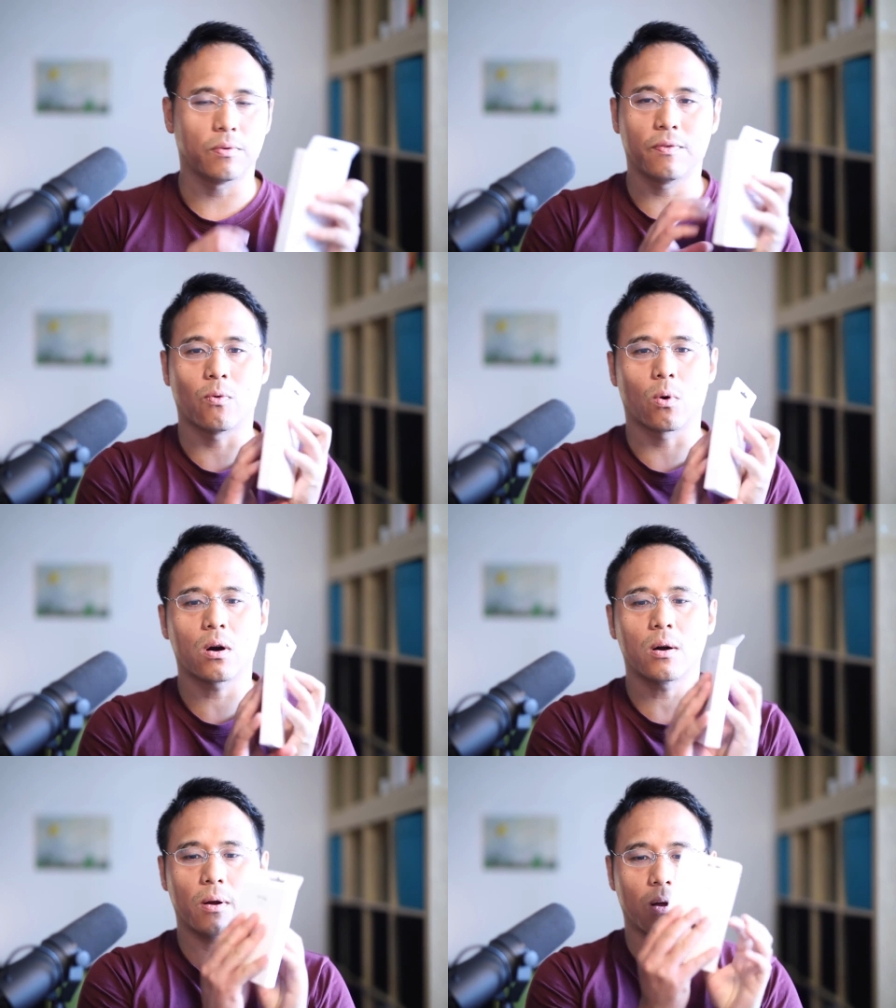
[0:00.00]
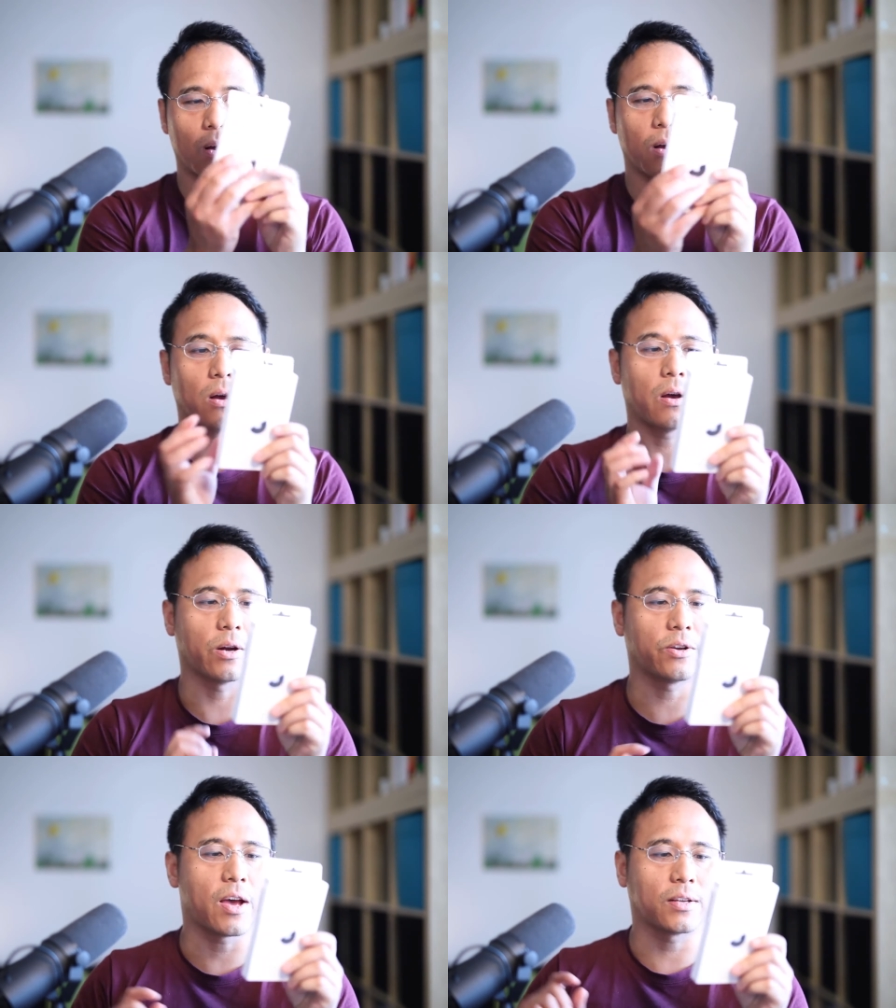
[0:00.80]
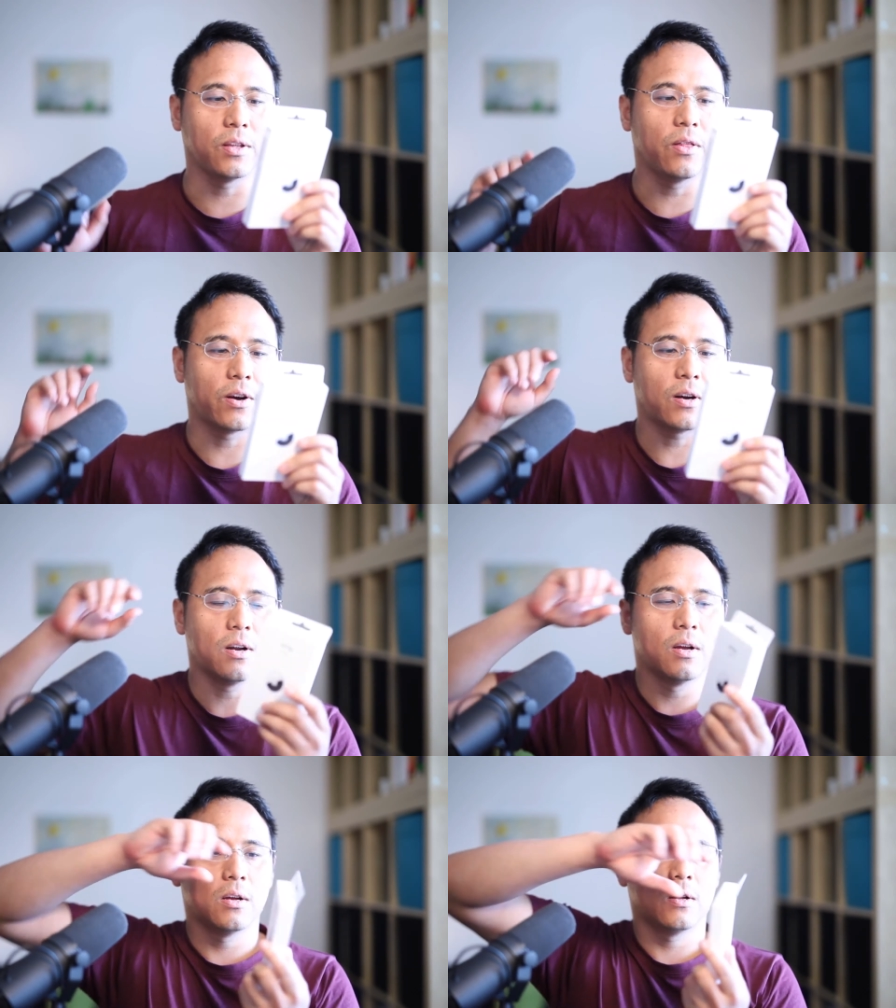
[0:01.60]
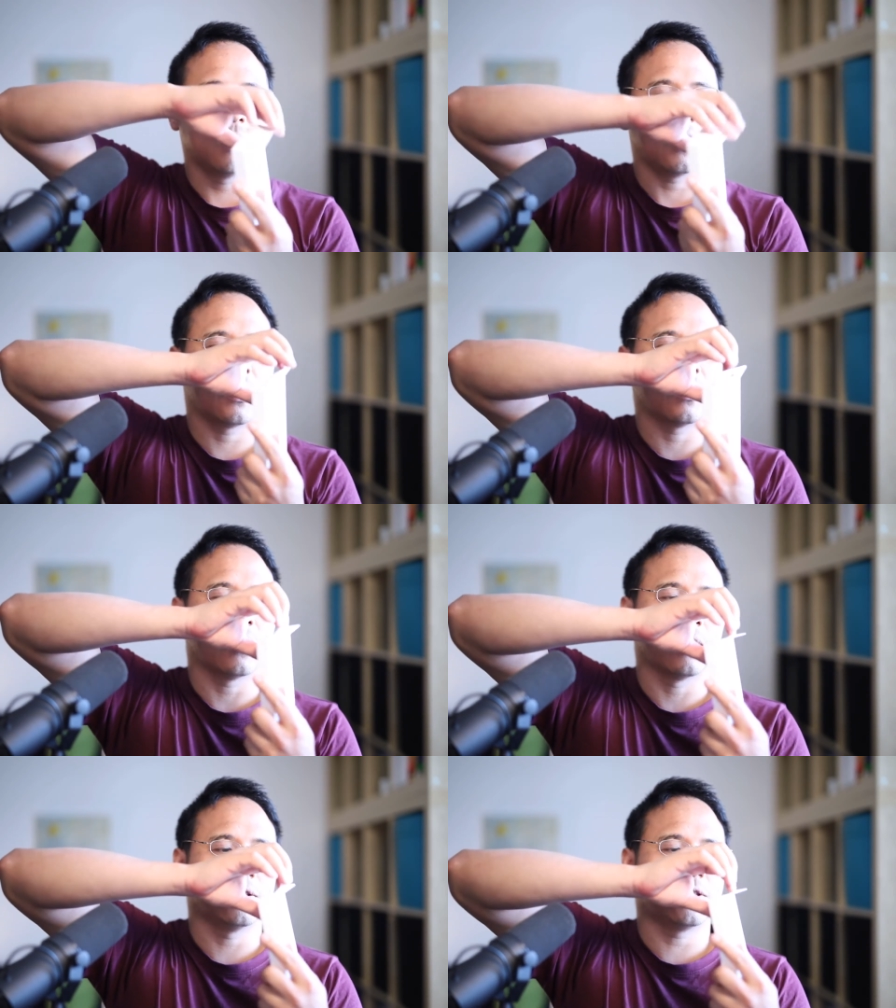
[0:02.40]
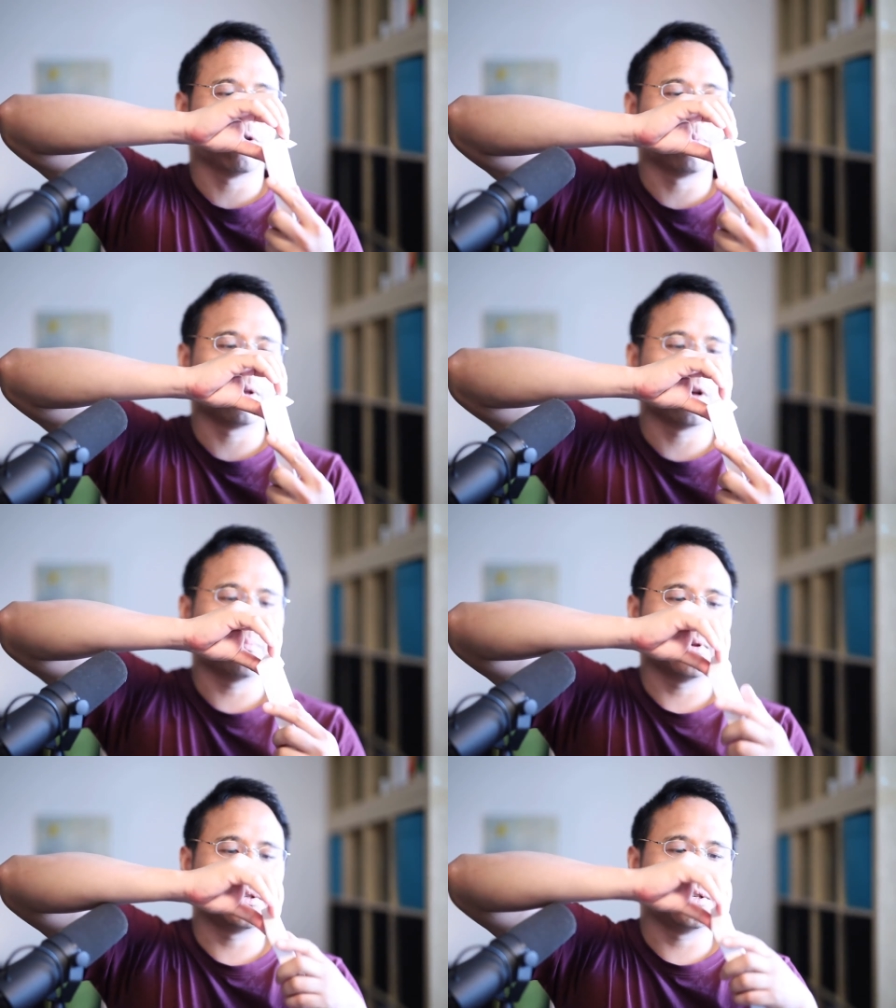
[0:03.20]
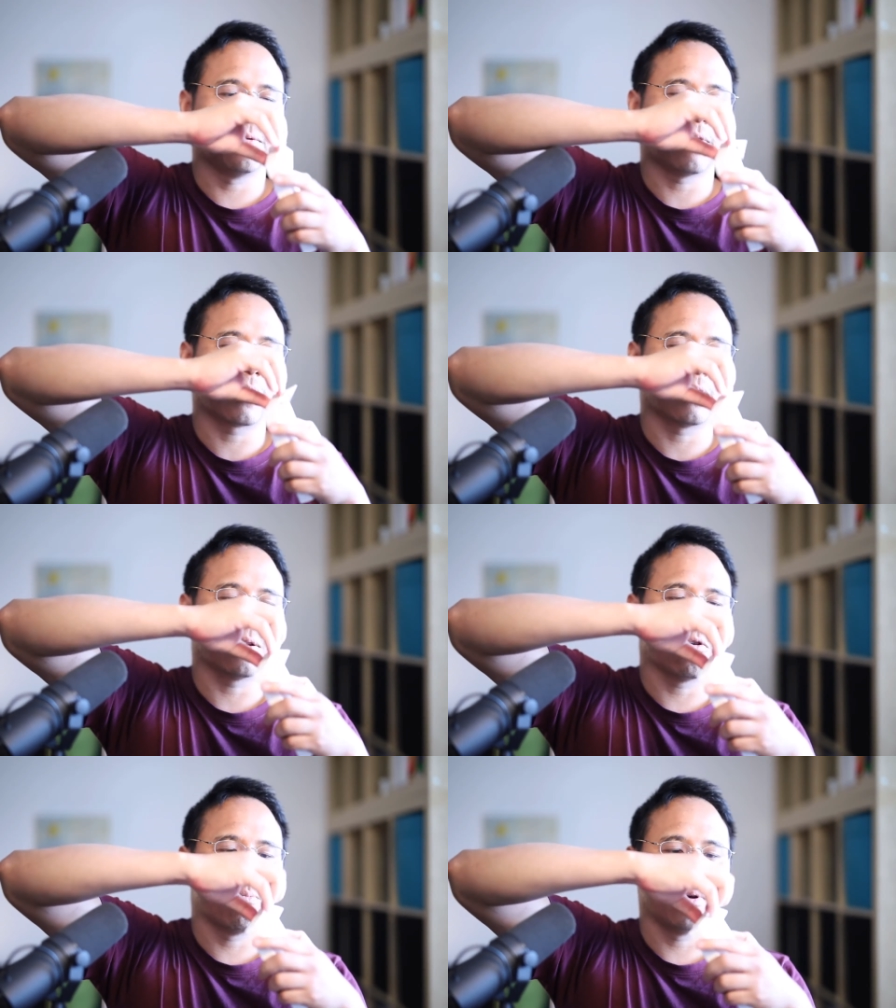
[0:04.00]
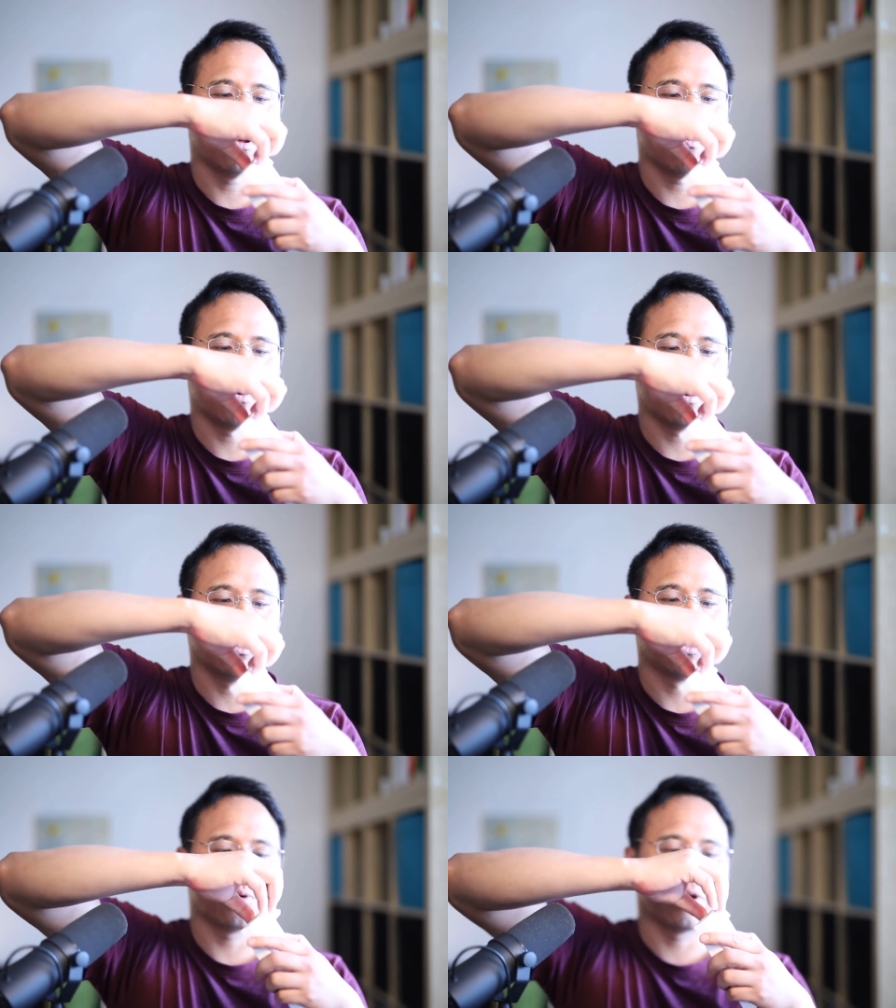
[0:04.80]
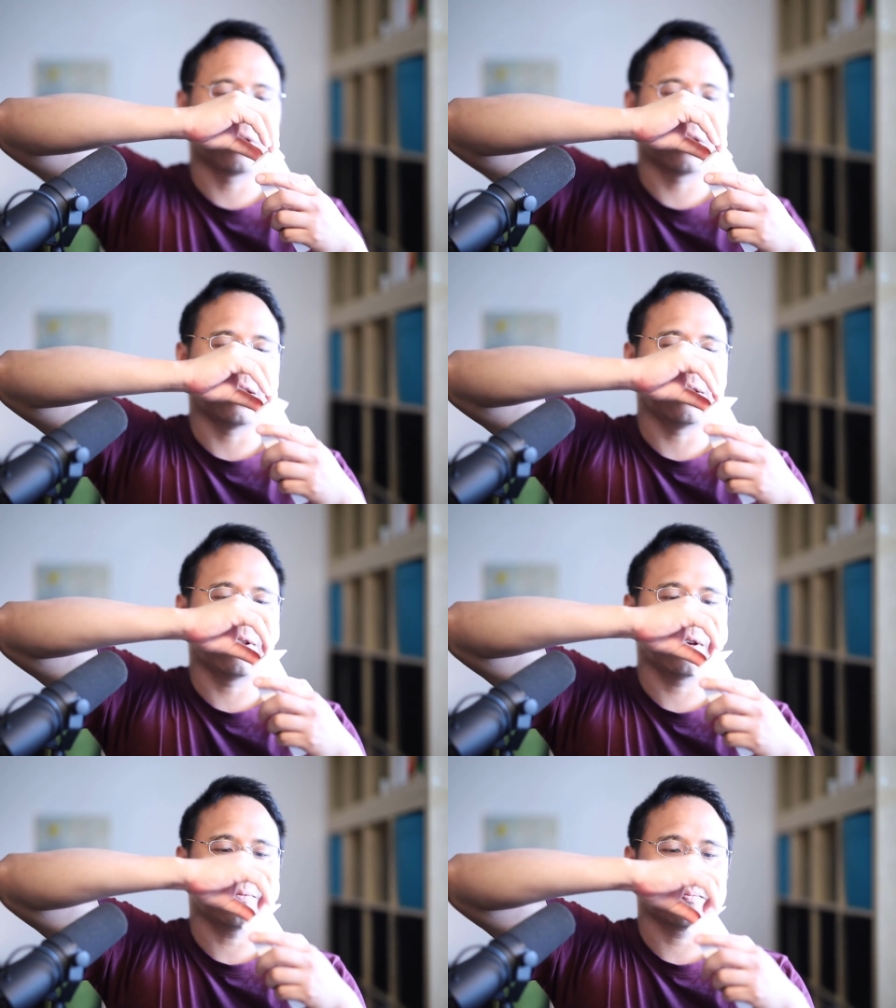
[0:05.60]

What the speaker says: 4 AirTags in there. And I'll just open it up. Let's see if I can open it up without destroying anything.